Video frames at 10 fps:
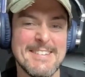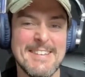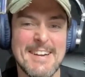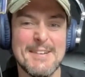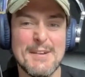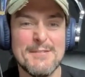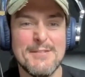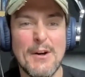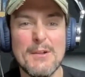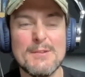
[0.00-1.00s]
Yeah, you got
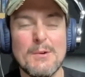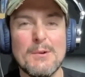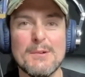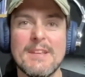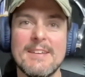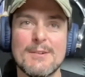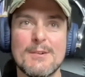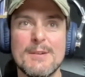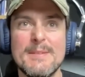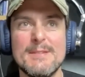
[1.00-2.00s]
voluntold that you're
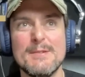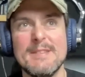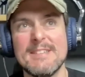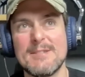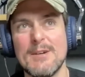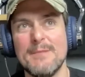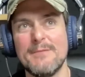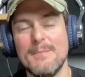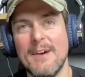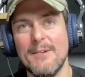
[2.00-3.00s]
going to be doing this job
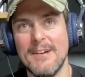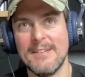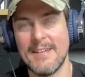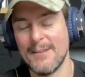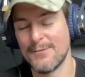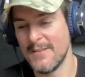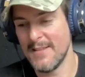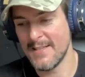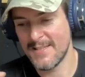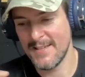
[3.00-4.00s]
from now on, Catherine.
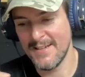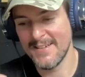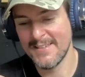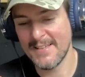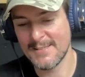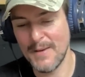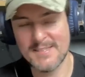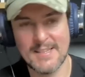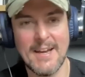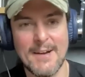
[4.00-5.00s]
That's
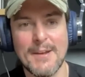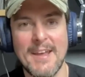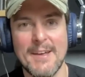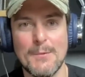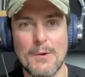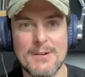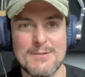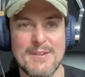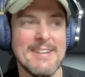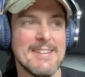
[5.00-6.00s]
basically how Canada
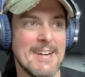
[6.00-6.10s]
works, right?